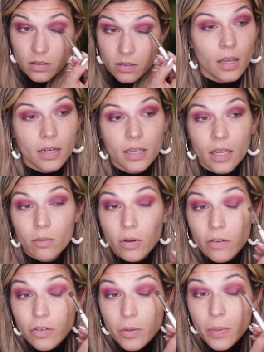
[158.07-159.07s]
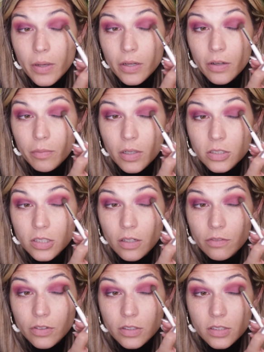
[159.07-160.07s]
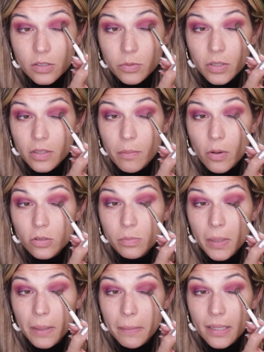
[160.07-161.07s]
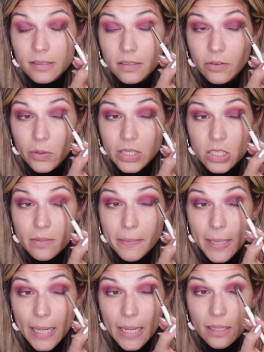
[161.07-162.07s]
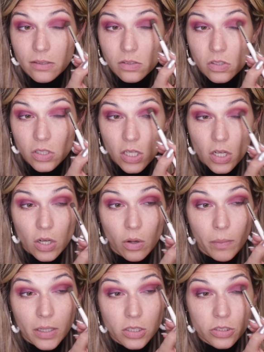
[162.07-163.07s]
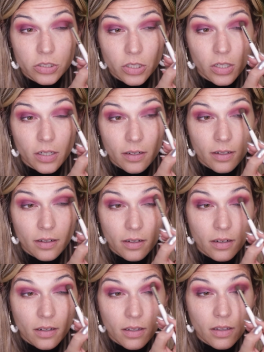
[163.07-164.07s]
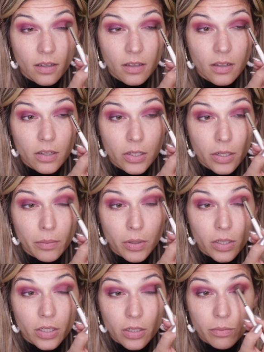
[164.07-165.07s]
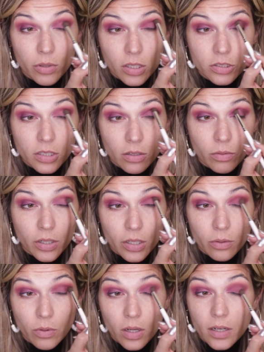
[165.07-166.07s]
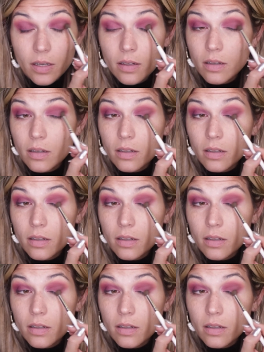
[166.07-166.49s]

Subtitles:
And again, wherever you put your brush down first is where the most pigment is going to be, so make sure you're putting your brush down where you want it.